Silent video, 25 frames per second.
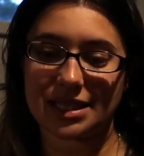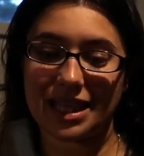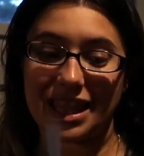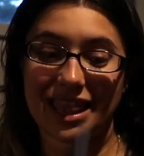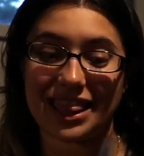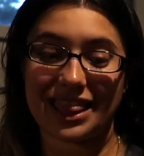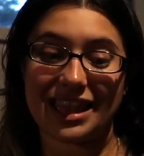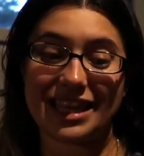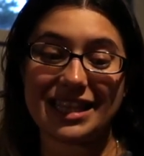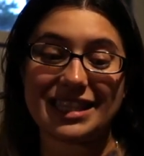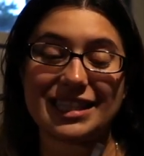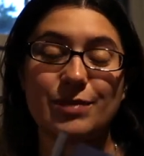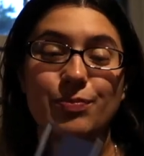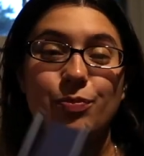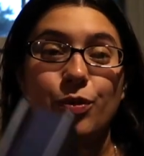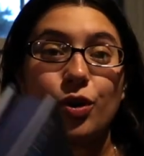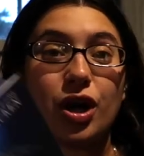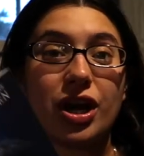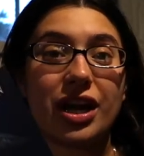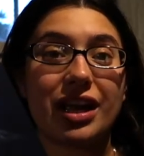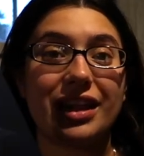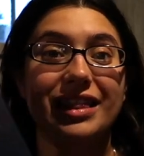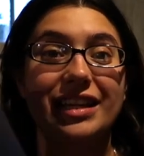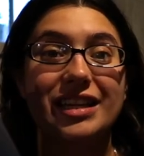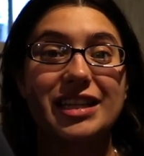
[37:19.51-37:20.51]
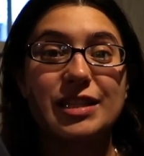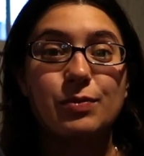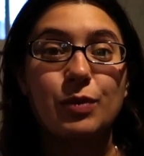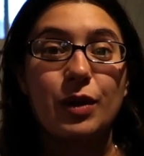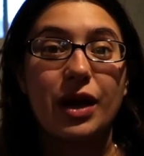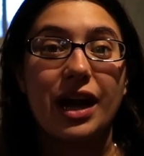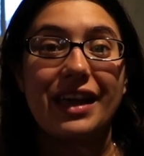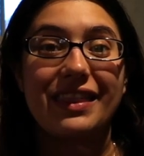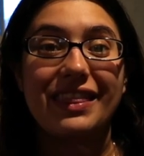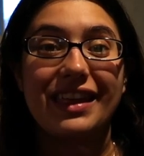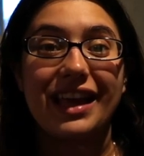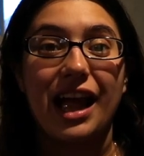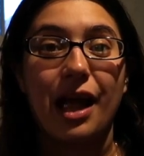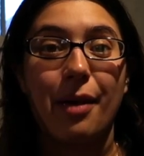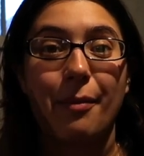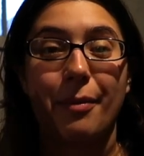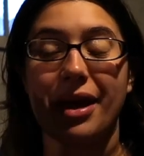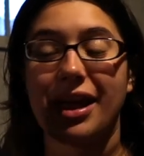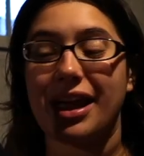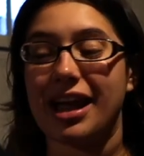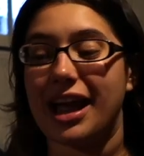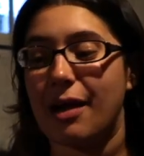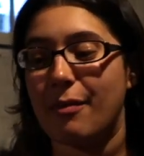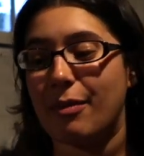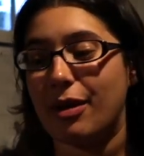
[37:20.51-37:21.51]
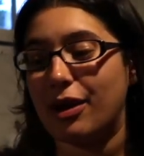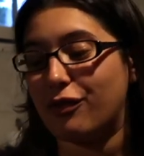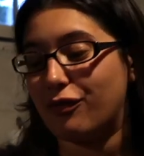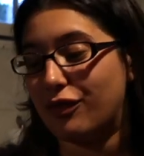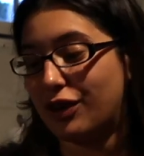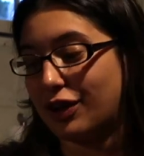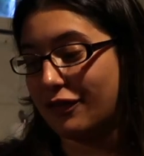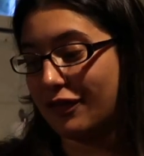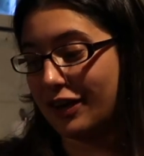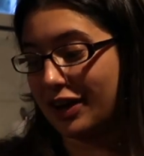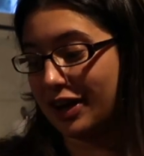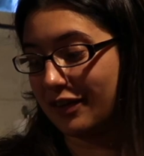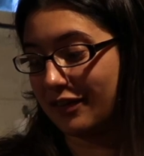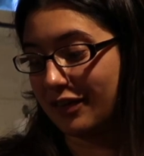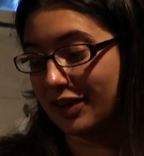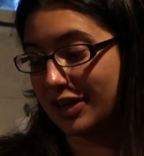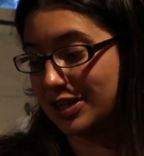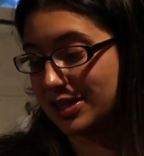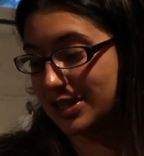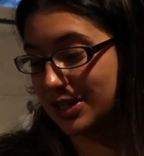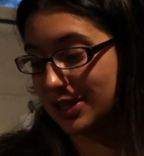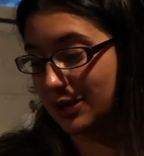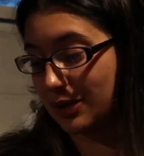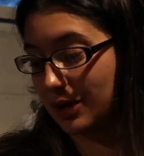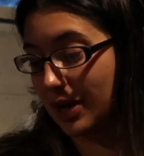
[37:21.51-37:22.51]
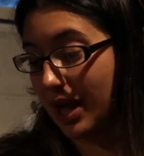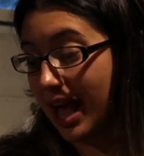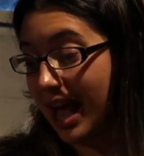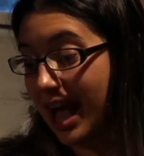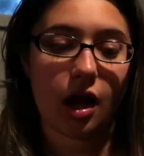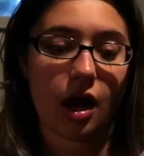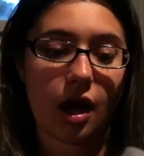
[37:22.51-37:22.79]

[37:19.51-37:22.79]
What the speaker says: this book I think I might read very, very soon.